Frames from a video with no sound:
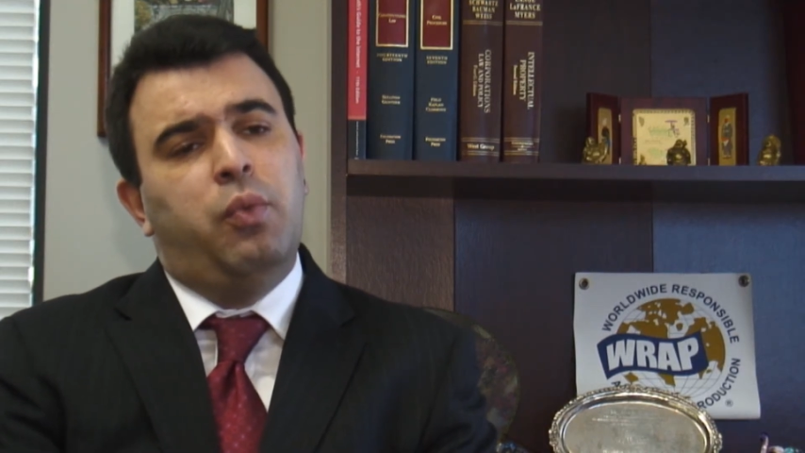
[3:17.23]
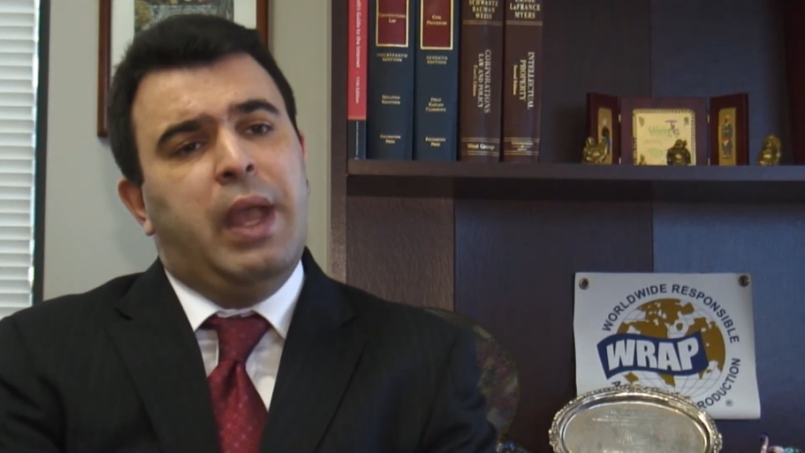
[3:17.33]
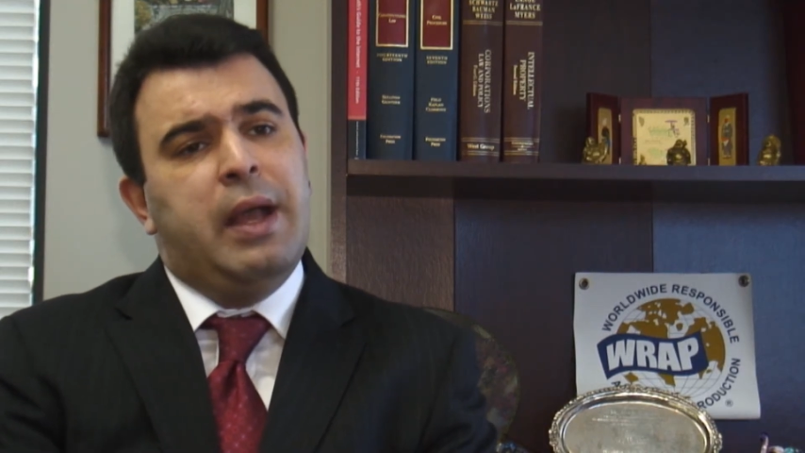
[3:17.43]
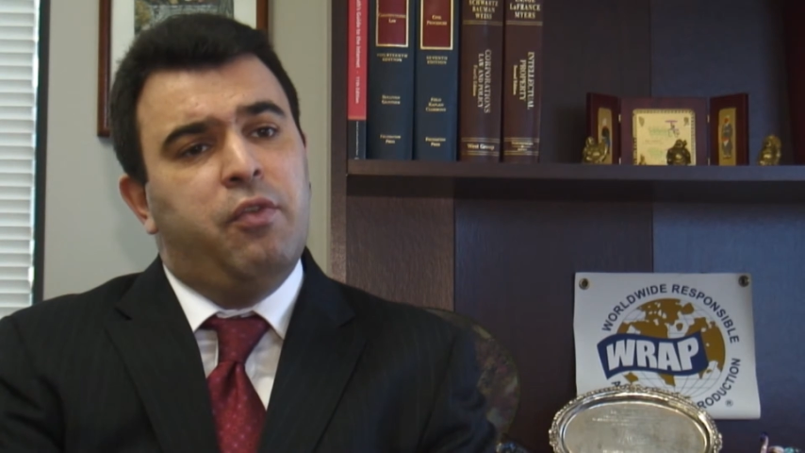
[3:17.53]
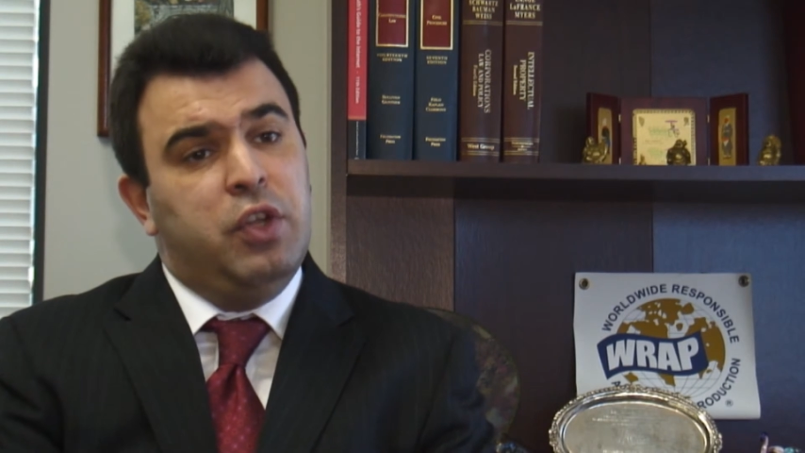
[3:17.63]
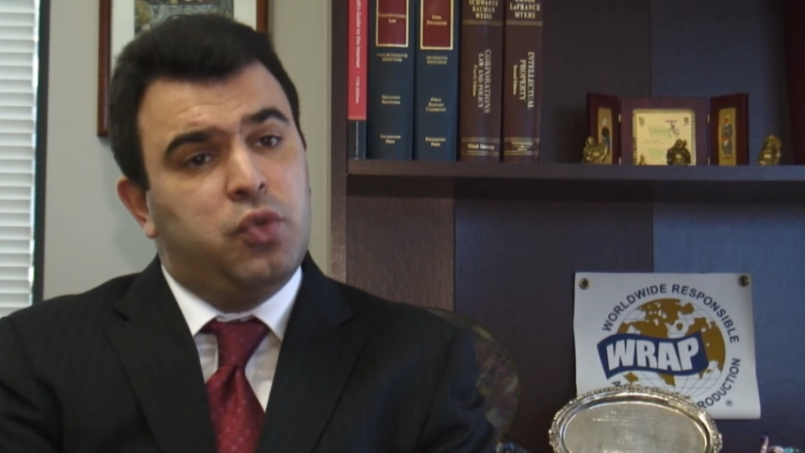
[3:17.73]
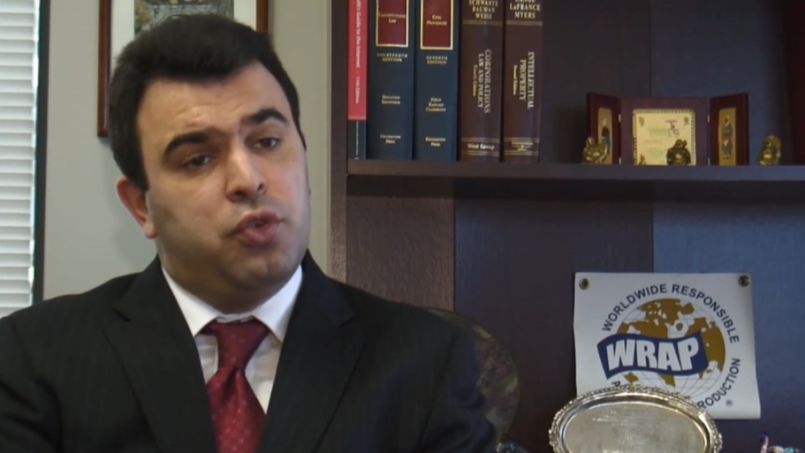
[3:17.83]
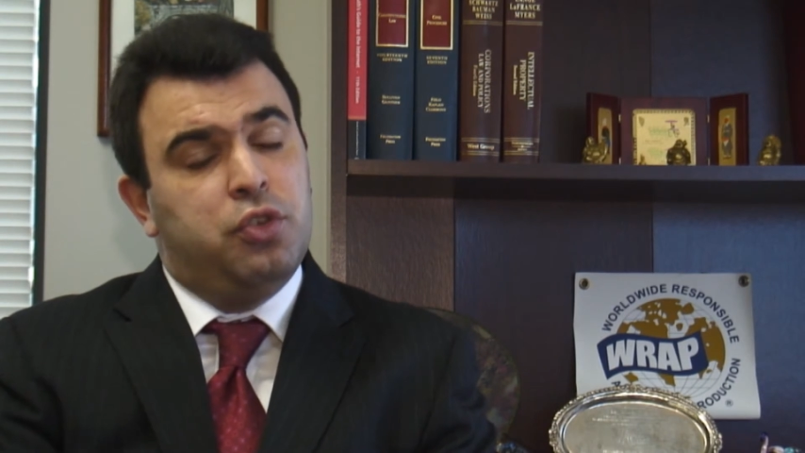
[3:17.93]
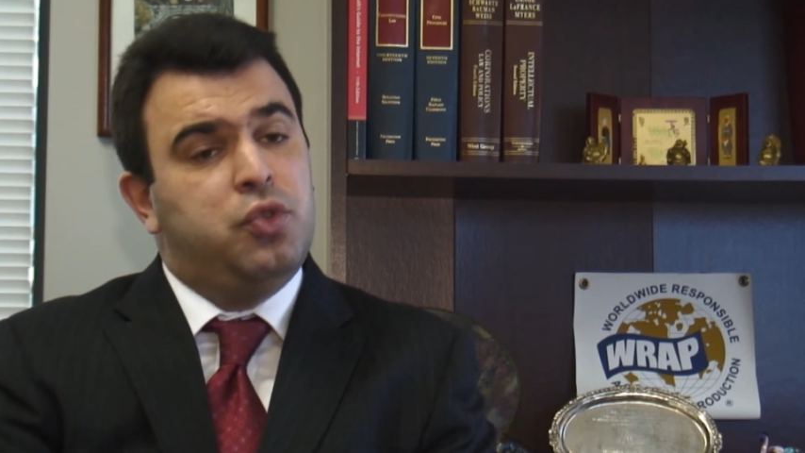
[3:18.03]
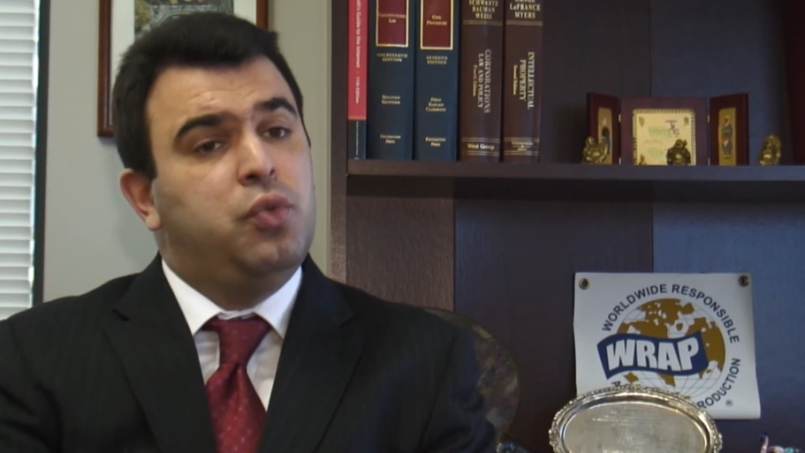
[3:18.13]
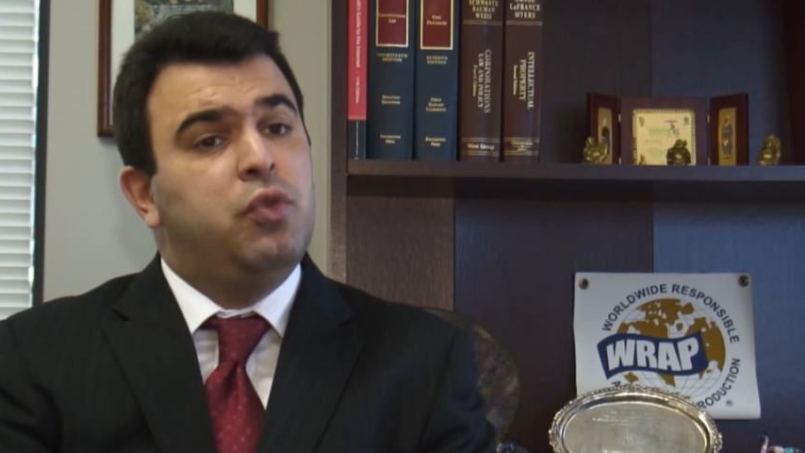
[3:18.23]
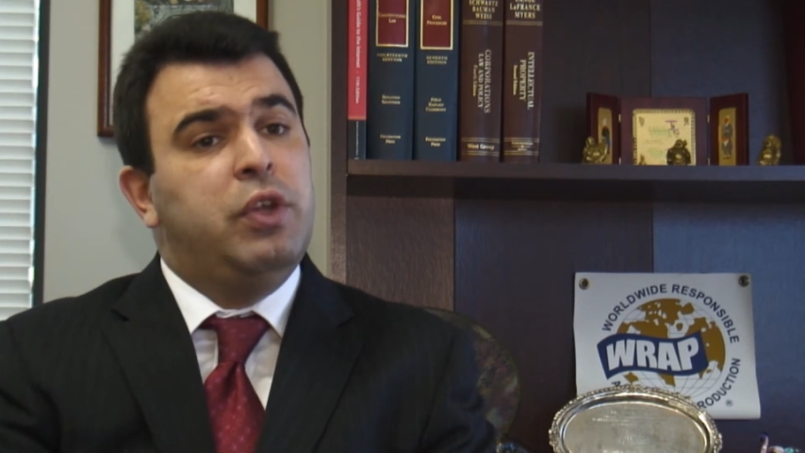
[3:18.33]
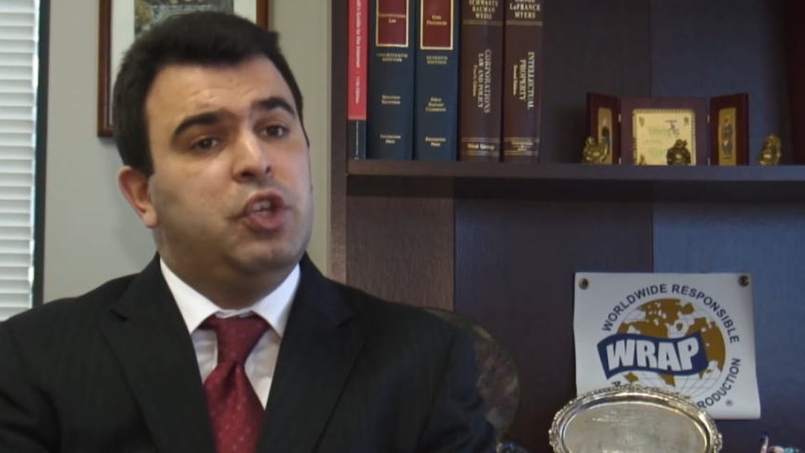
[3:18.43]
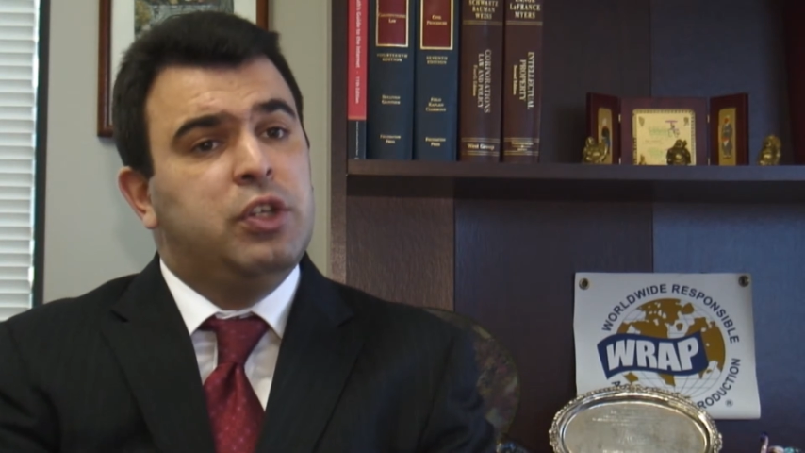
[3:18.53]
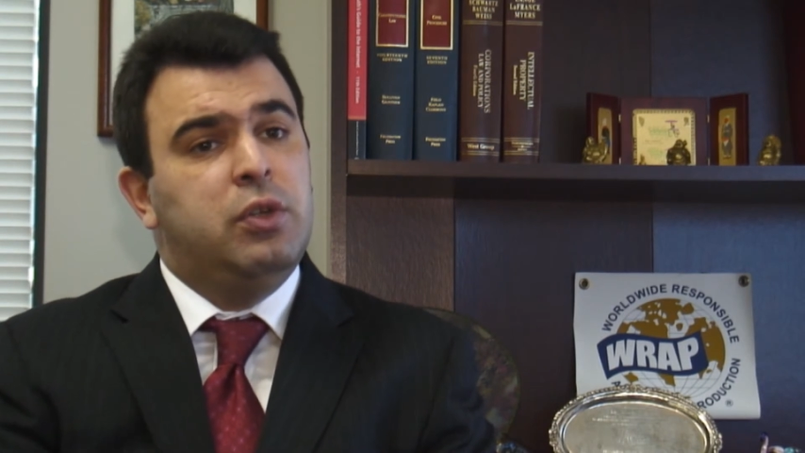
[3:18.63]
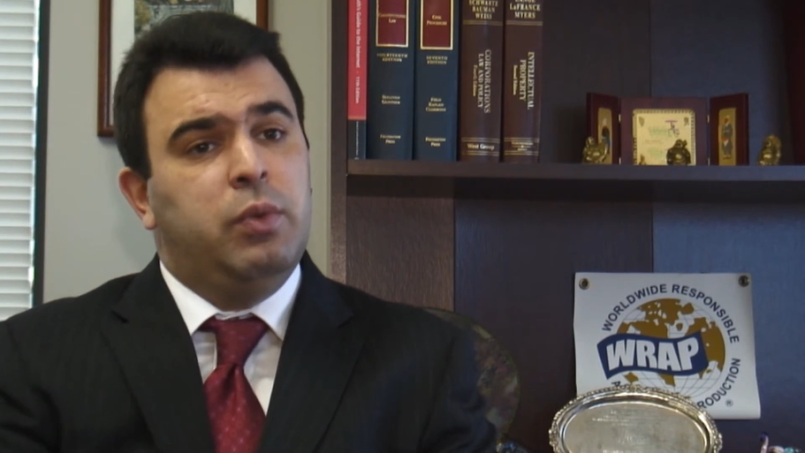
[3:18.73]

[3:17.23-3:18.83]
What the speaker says: we add resources to the region.